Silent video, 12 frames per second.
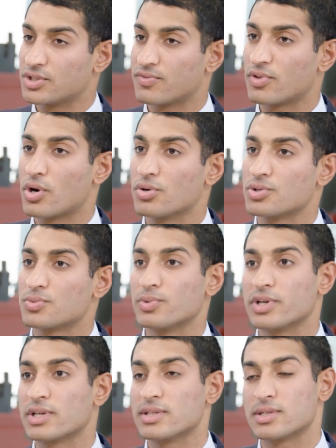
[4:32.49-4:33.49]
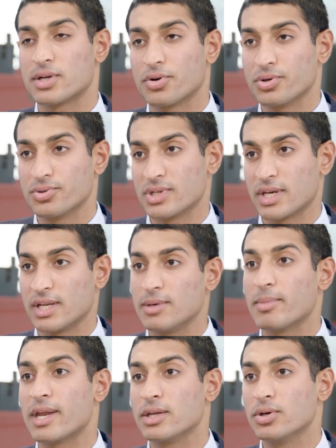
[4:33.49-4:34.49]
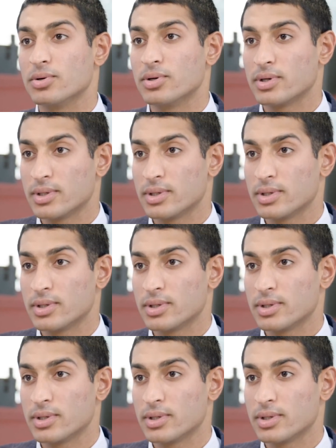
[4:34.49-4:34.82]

of those would consider using an e-menu?